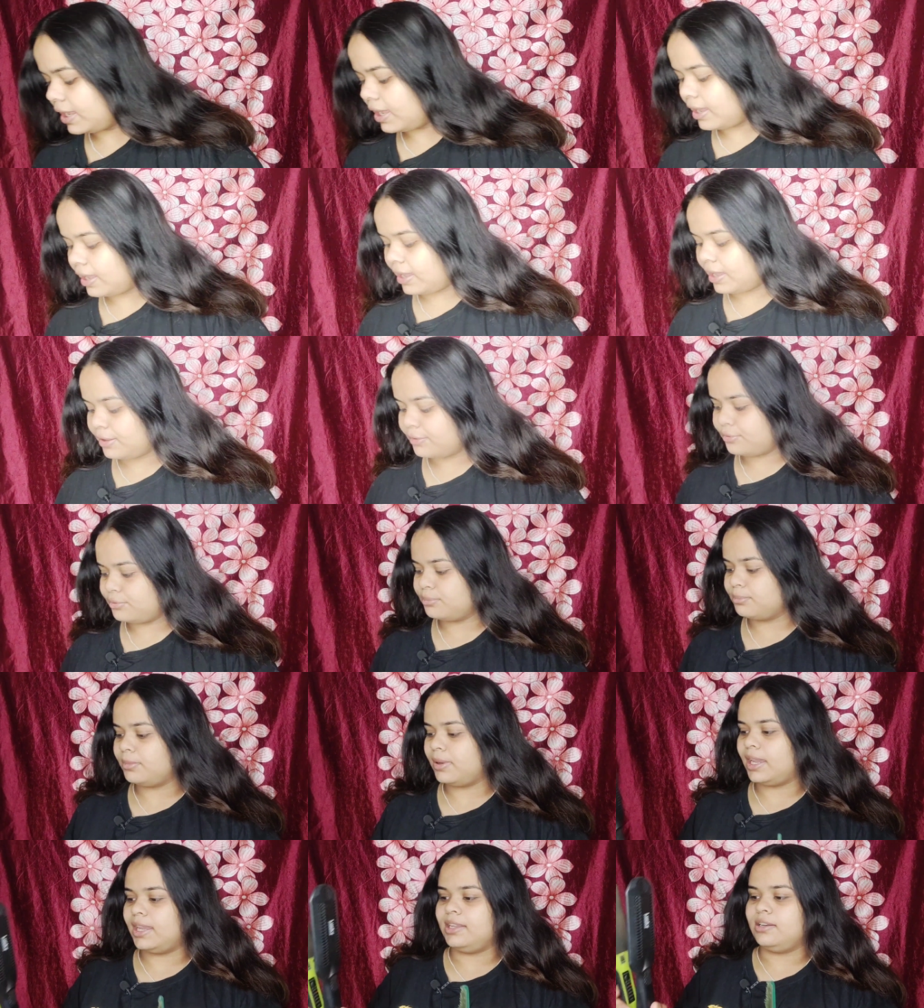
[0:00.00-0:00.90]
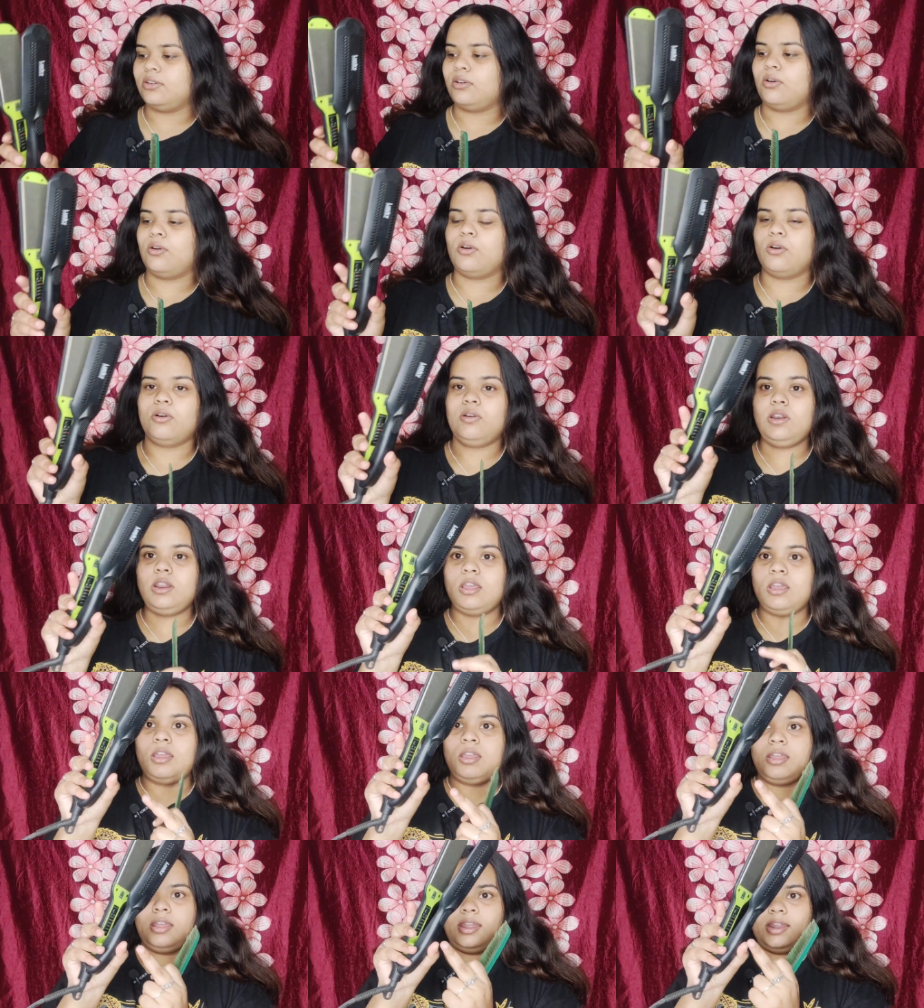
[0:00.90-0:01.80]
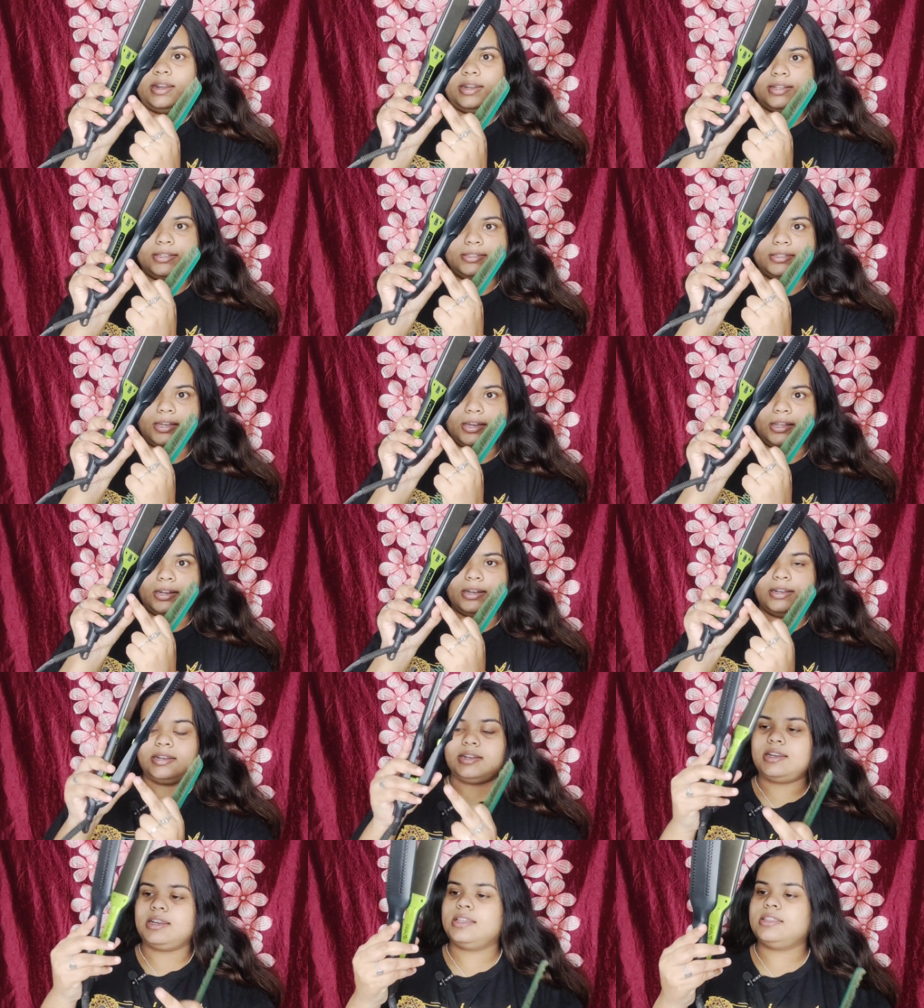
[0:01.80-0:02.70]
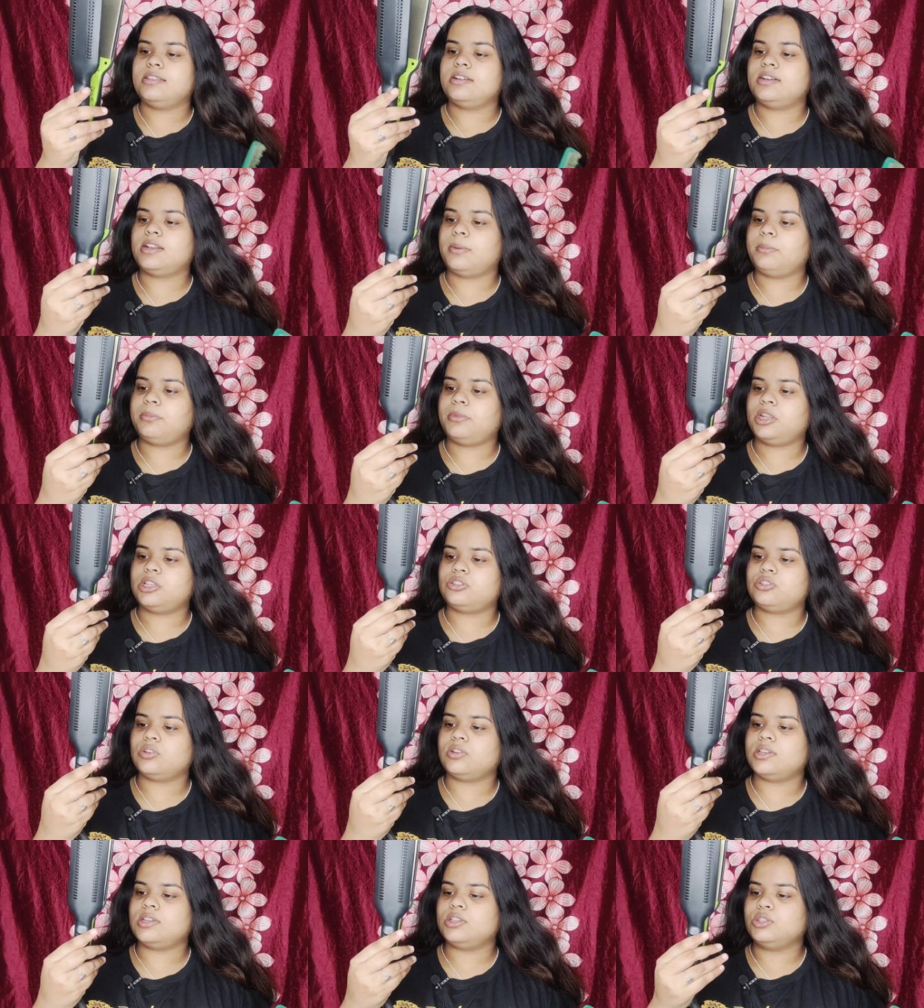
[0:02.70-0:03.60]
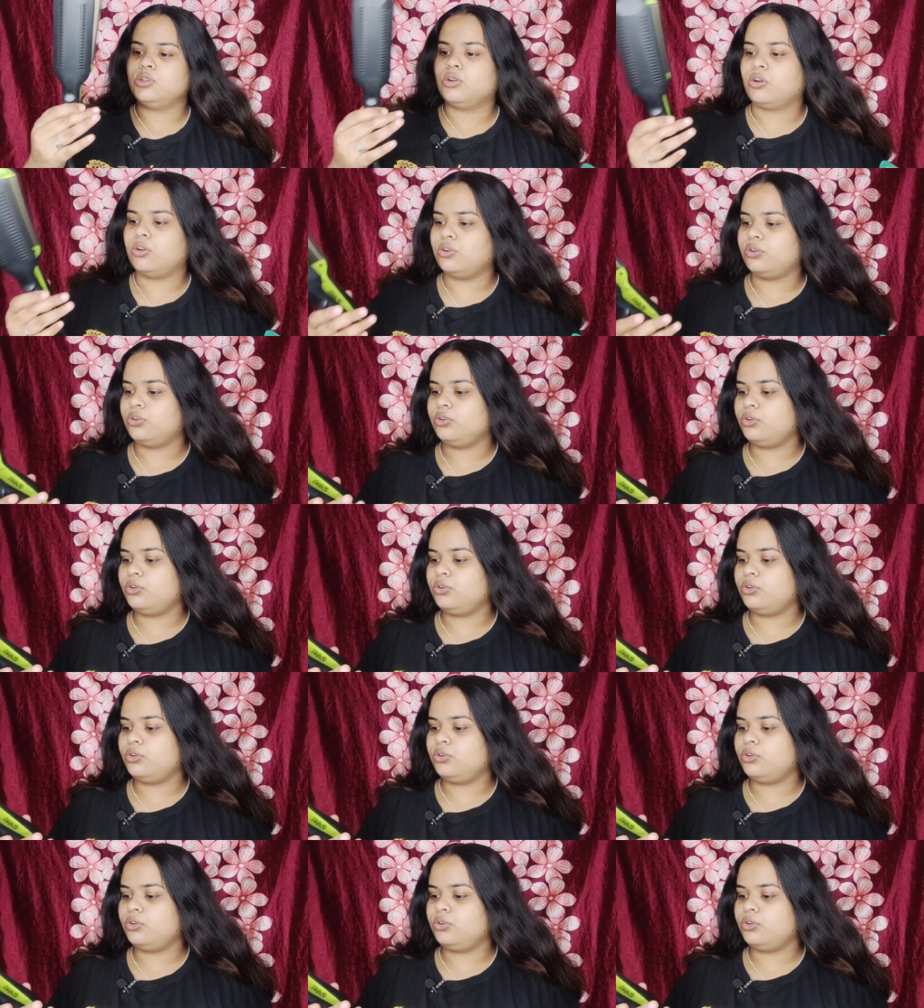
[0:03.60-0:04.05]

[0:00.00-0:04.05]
have mine on. It is currently, the temperature is on